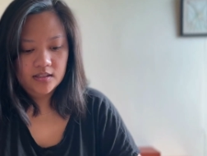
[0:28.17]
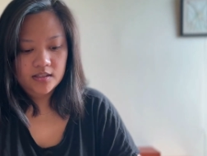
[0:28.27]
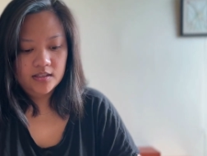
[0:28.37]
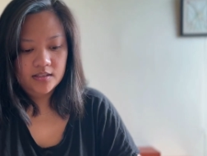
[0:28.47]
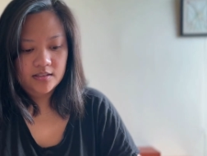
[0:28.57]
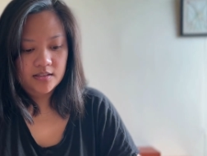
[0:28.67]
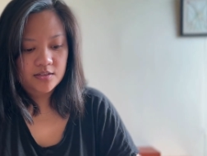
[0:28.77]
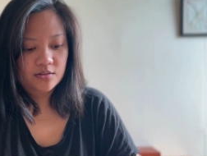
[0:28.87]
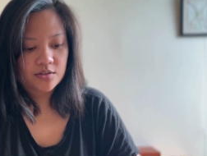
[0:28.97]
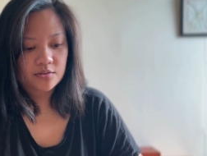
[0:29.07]
and
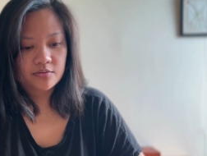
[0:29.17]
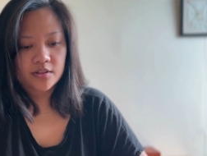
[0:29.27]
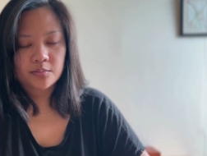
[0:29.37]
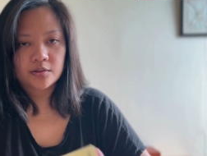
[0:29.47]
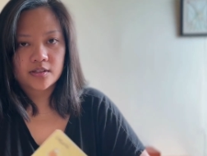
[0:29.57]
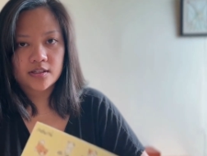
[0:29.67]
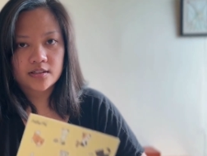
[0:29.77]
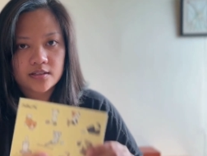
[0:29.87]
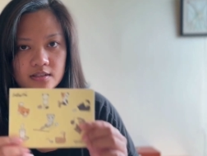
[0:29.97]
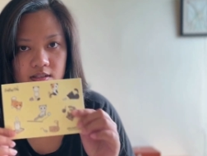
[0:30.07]
it's also available
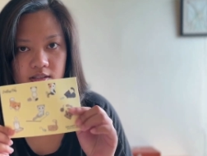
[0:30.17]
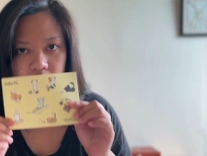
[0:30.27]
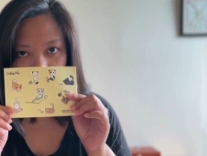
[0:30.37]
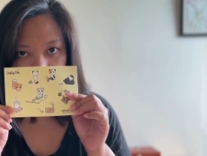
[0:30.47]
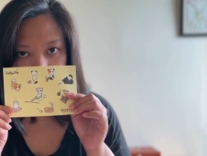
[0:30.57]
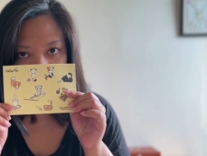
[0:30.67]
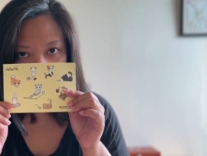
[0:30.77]
in sticker.